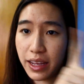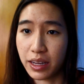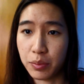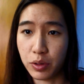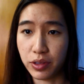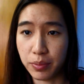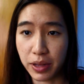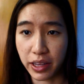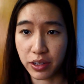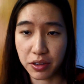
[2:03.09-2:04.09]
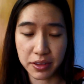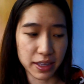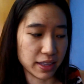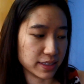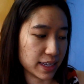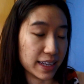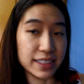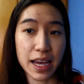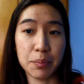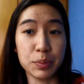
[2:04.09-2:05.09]
and a beauty blender on the other side, a
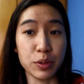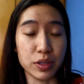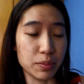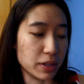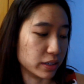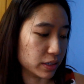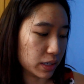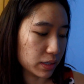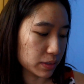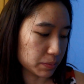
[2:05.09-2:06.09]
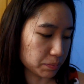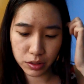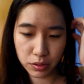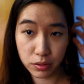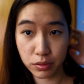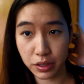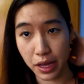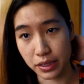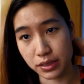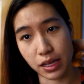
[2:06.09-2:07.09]
damp beauty blender. So
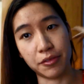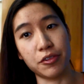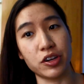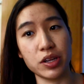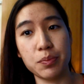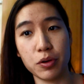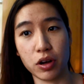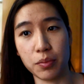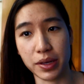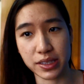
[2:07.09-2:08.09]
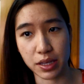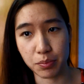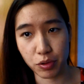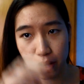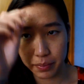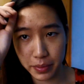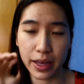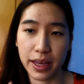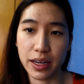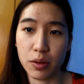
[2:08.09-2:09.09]
yes, I've already put on my skin prep
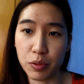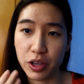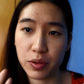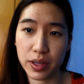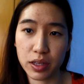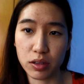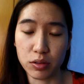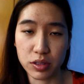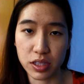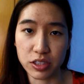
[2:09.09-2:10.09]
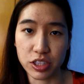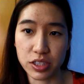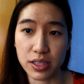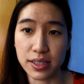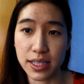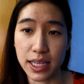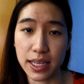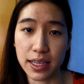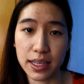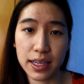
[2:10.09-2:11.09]
and I'll bring you in closer just to
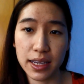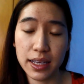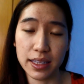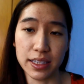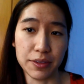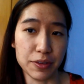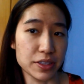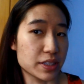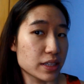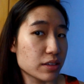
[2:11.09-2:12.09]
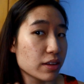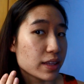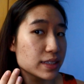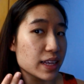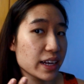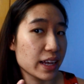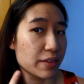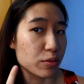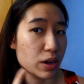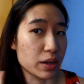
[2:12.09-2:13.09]
see the differences. On this side I
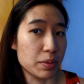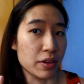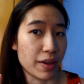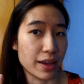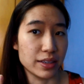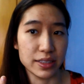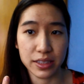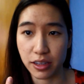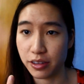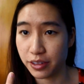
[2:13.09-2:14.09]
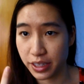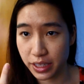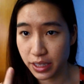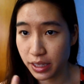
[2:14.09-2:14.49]
have quite a bit of acne scarring,